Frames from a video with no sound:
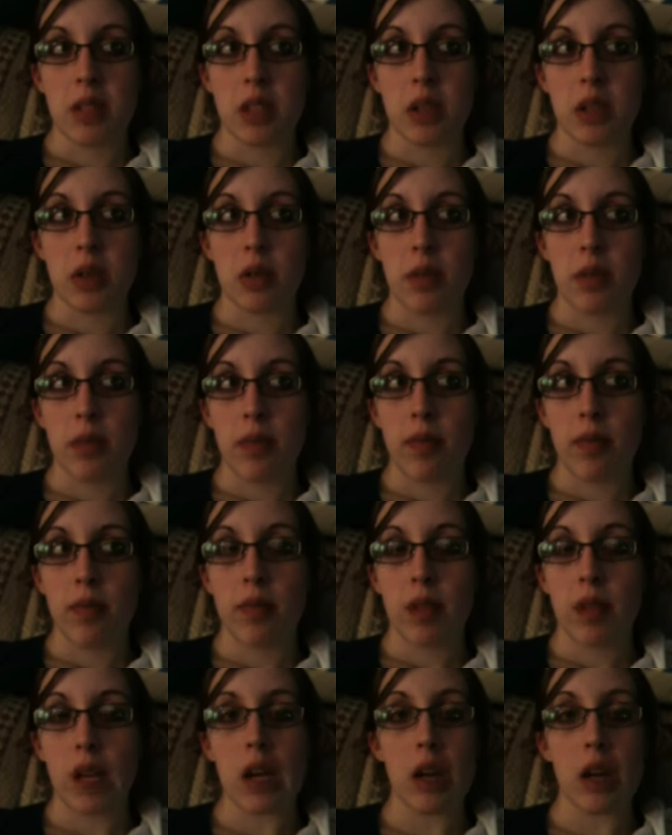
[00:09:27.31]
So
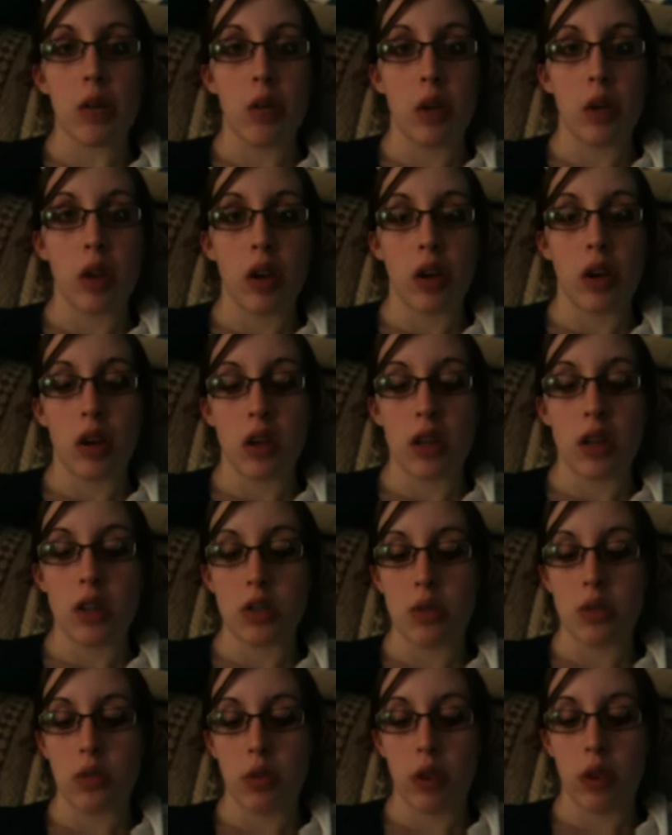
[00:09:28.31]
he did really good.
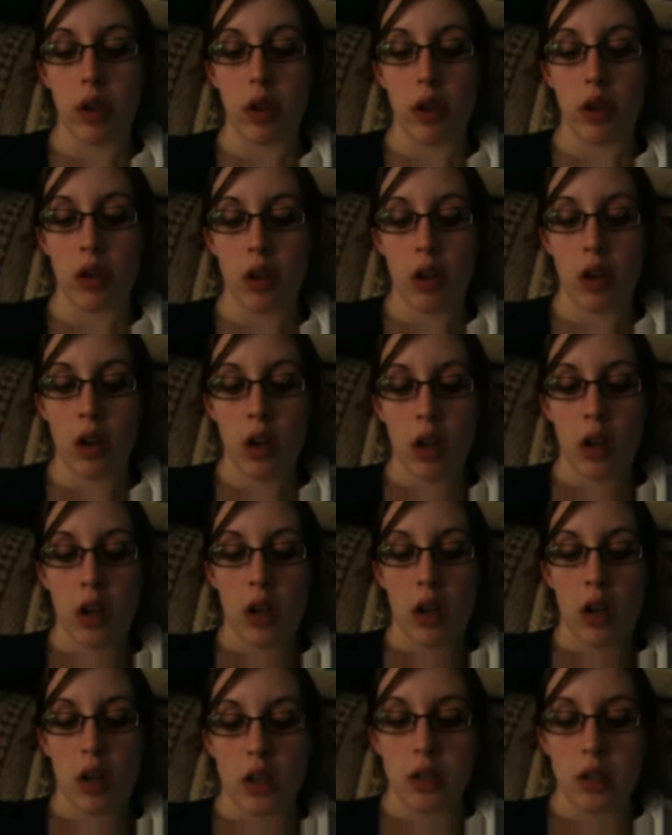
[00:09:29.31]
He's doing really good.
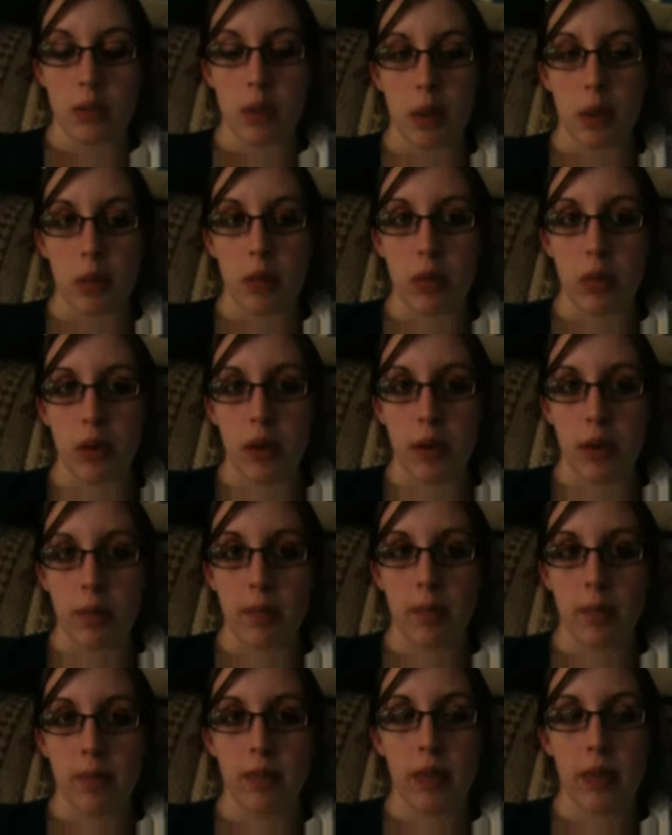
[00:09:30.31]
He's a big boy.
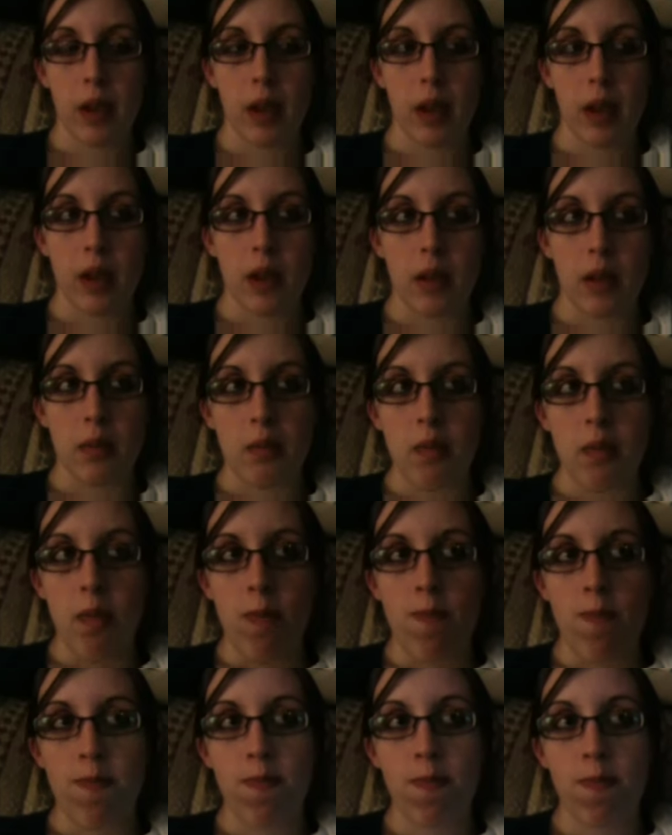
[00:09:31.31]
Um,
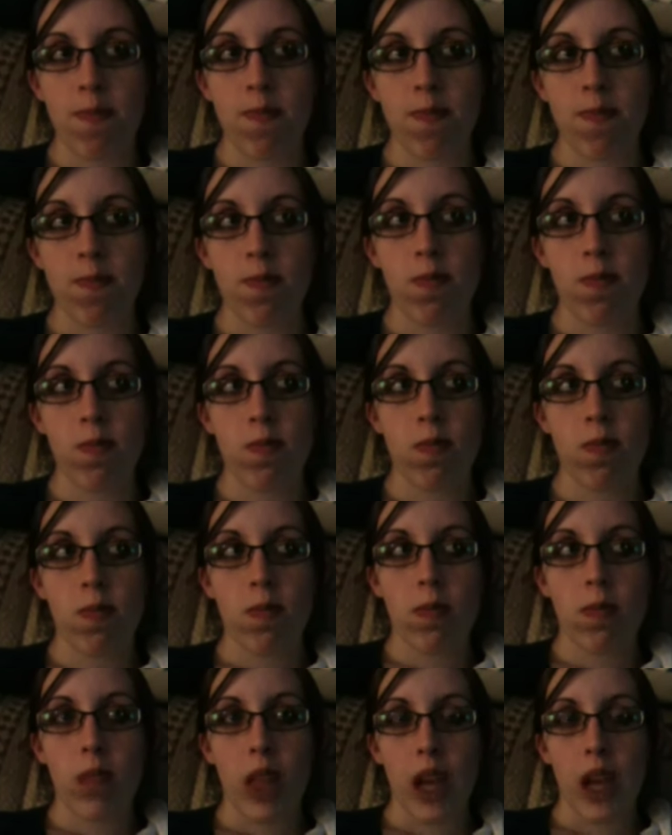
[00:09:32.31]

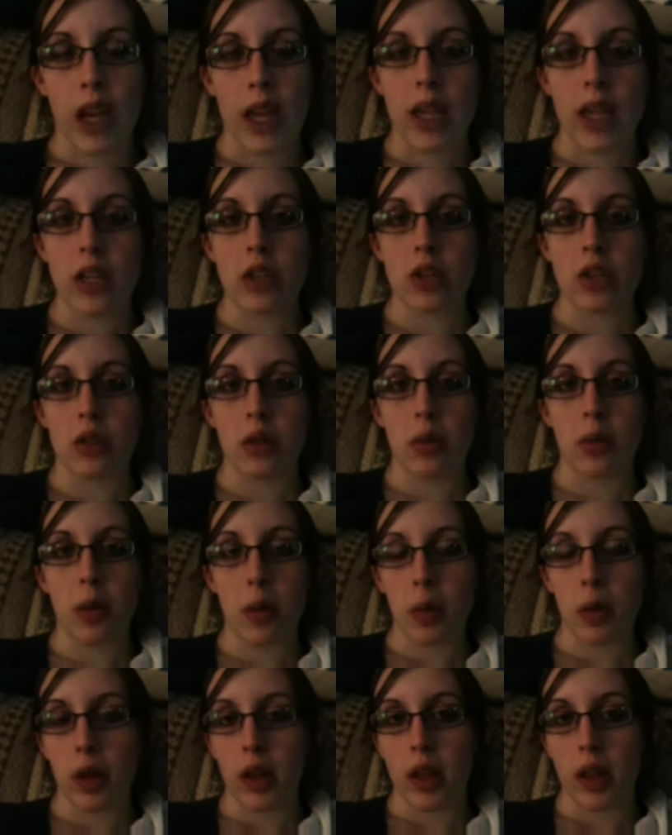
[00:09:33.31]
I can't show you
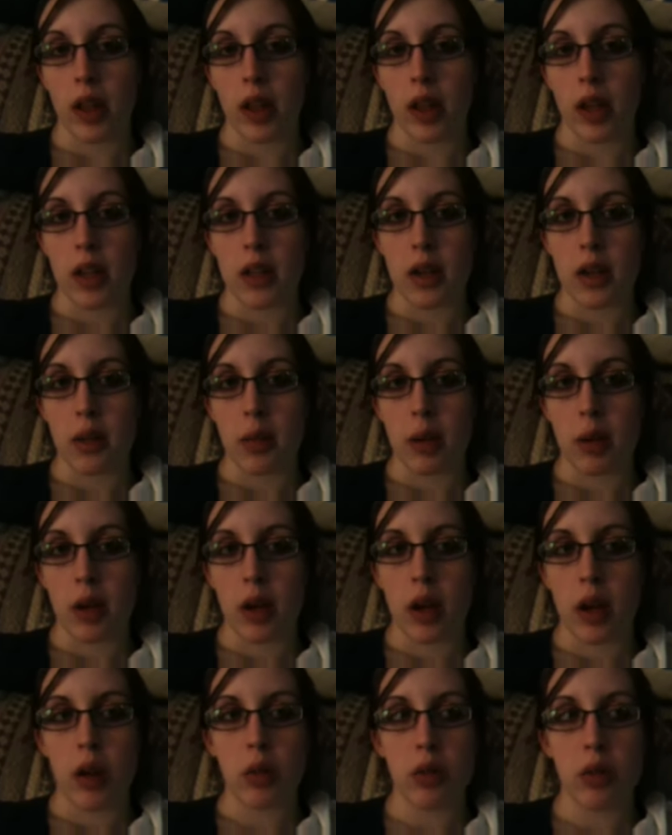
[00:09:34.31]
my belly like I said,
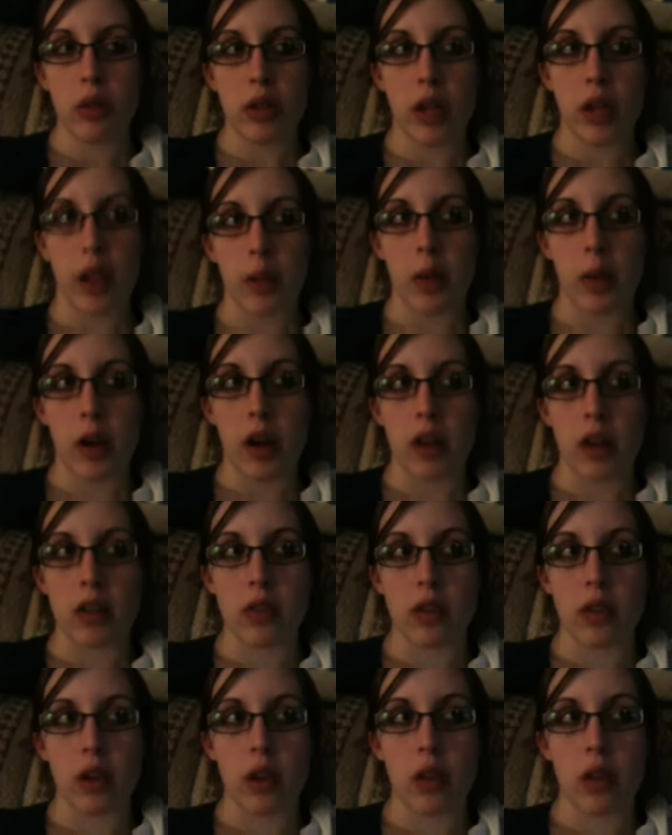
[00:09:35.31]
but I will do that in my
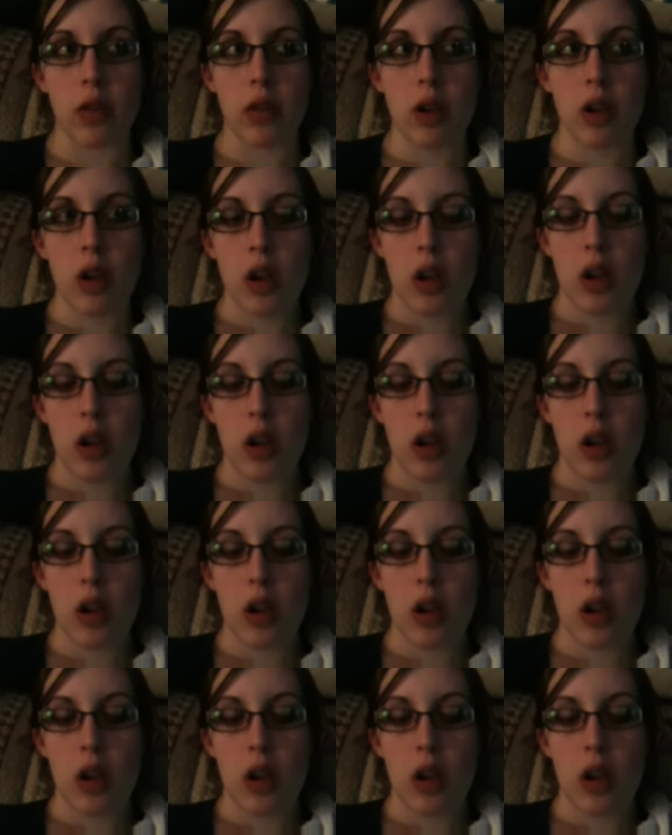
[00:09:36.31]
next video.